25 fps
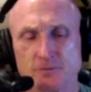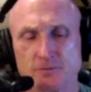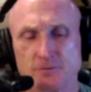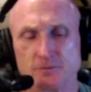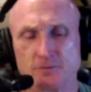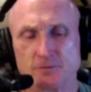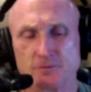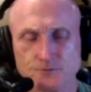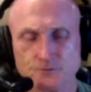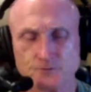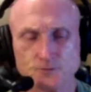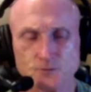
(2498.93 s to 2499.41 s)

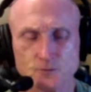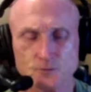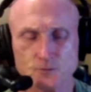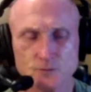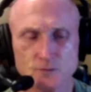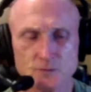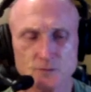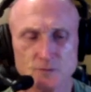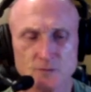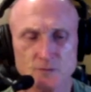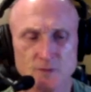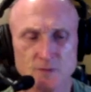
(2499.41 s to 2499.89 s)

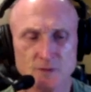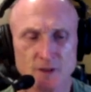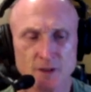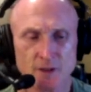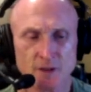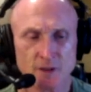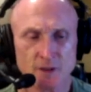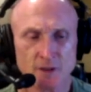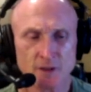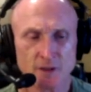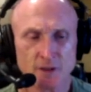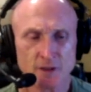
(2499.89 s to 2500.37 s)

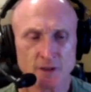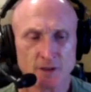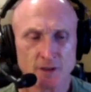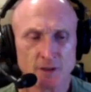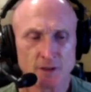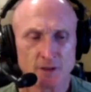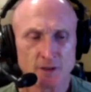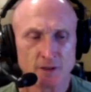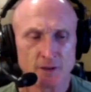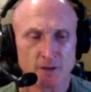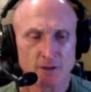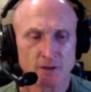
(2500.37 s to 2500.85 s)

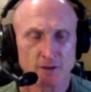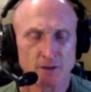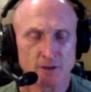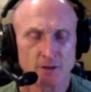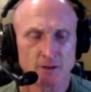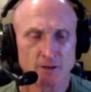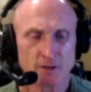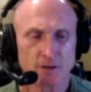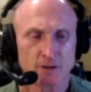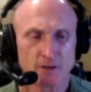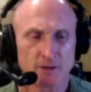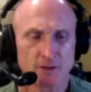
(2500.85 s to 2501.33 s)

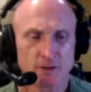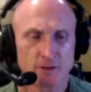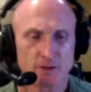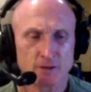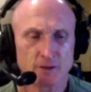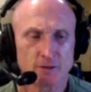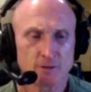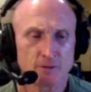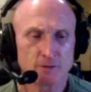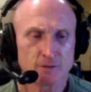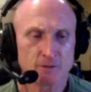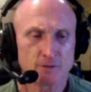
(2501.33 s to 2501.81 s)

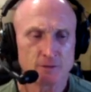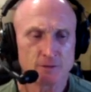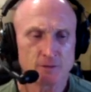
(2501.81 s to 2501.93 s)
(no one is talking)